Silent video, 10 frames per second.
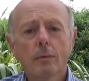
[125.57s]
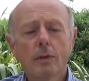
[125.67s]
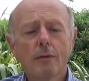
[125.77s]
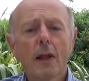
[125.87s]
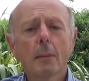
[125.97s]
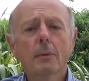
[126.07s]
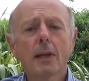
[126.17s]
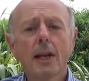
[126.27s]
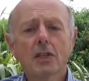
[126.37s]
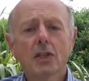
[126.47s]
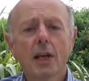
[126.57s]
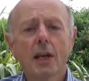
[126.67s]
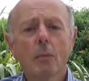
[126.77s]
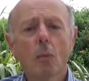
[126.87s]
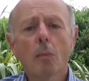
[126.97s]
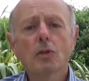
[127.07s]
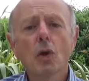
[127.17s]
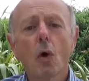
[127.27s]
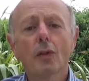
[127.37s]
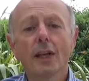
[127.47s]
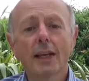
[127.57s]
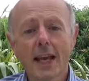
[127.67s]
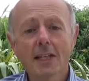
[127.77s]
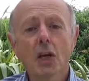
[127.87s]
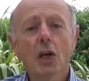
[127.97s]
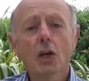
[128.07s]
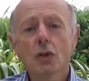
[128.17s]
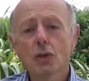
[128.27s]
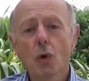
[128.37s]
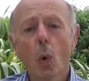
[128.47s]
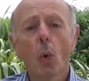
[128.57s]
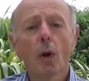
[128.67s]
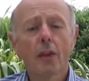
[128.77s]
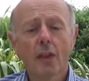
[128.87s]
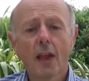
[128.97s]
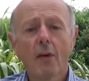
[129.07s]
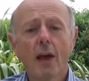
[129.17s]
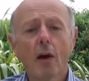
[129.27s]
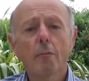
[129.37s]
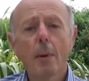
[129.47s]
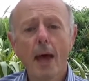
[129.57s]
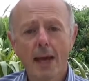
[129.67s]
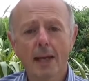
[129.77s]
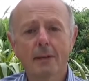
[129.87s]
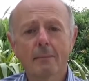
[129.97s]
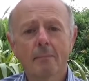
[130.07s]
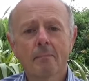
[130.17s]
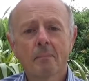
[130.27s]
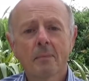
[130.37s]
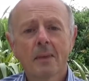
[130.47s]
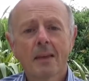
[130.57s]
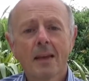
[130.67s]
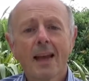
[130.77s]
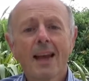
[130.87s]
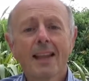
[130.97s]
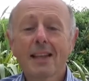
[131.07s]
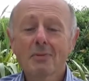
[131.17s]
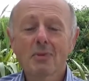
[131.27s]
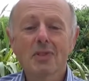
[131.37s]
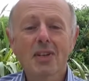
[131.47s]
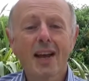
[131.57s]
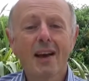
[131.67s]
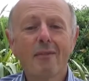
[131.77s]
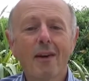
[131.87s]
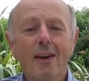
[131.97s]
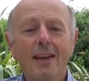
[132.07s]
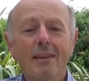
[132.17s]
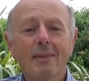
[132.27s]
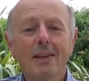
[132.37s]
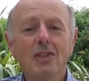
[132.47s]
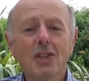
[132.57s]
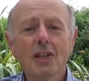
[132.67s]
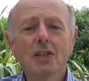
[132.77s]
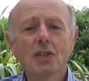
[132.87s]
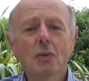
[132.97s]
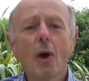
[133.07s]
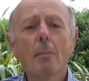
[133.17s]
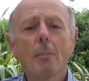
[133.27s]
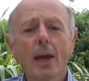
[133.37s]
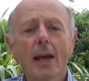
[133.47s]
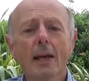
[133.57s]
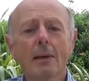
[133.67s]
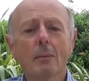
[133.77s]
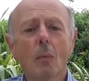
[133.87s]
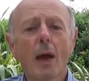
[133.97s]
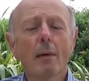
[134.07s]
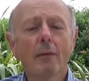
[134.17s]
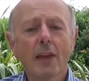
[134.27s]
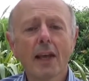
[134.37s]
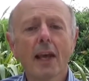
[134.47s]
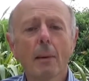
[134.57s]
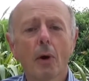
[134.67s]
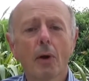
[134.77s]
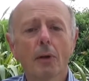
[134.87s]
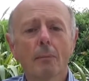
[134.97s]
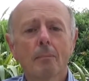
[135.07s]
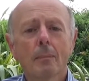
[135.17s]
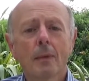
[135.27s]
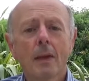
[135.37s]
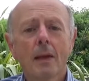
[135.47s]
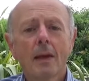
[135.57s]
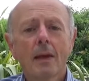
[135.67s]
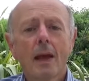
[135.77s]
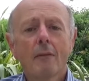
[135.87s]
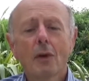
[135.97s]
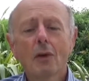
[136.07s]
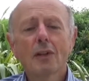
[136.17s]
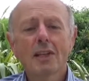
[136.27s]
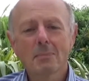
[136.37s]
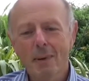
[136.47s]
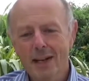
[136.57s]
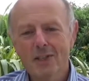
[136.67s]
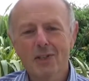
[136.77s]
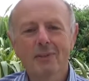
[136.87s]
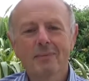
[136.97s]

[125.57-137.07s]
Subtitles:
developed initially what was called the gate control theory of pain. This was a very ingenious, groundbreaking way of thinking about it. If you look at this picture,